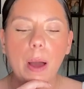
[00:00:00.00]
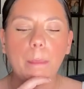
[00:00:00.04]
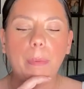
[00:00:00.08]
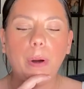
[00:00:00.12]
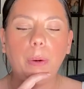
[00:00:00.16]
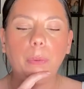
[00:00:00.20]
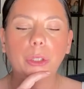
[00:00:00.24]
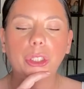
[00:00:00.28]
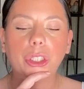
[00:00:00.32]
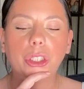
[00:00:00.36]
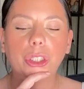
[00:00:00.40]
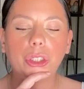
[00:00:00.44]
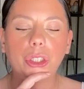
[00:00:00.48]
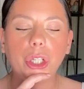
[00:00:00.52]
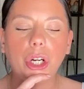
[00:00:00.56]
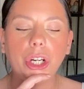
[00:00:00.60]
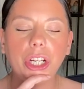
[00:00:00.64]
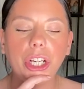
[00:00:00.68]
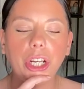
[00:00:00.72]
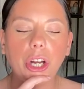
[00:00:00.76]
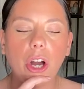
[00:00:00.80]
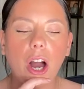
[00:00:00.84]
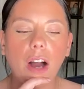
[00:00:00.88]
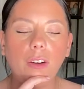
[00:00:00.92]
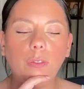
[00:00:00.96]
but we're
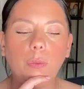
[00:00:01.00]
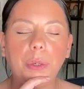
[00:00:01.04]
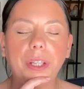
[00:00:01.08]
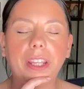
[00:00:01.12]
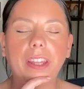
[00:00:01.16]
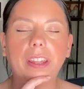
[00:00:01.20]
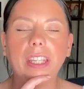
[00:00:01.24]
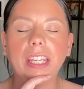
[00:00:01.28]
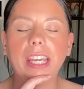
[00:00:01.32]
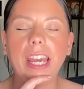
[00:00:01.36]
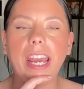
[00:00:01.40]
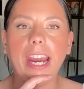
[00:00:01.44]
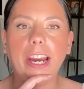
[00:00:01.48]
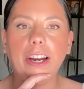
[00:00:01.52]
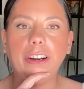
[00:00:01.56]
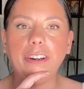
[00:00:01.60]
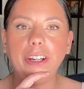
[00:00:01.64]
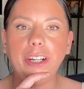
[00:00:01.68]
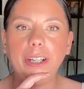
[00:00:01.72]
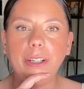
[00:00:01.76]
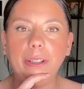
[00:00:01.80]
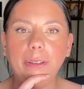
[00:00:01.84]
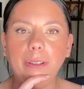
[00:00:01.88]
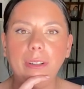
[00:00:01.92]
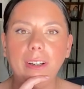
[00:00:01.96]
starting off with the
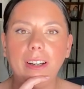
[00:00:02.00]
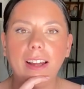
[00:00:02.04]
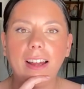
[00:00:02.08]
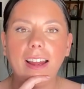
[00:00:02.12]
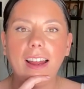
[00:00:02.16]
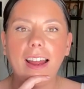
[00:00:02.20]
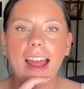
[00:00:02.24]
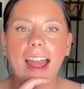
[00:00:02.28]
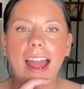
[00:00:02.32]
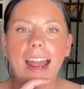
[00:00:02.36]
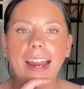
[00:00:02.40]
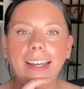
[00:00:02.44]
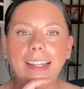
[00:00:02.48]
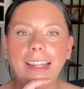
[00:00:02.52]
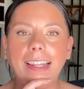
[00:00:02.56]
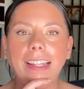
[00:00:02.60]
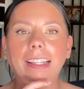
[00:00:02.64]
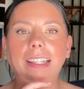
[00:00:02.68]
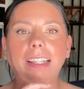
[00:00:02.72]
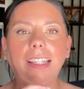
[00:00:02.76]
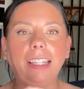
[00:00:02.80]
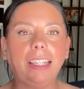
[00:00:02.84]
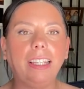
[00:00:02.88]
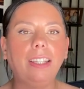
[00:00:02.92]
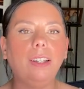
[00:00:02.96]
arrow and the
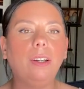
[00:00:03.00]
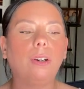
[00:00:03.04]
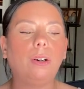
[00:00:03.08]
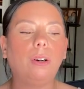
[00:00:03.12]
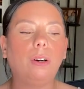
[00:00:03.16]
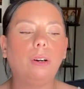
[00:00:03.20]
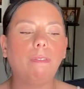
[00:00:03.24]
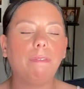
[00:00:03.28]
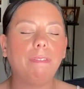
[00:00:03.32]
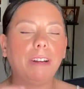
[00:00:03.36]
eagle.